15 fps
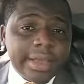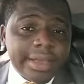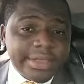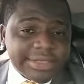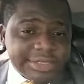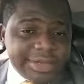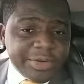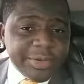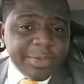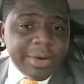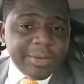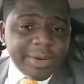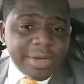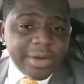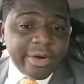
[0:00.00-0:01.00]
is the
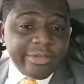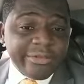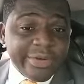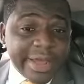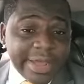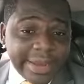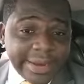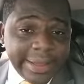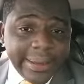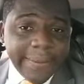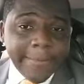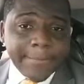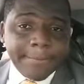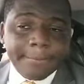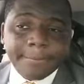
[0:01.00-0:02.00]
Republic of Ghana.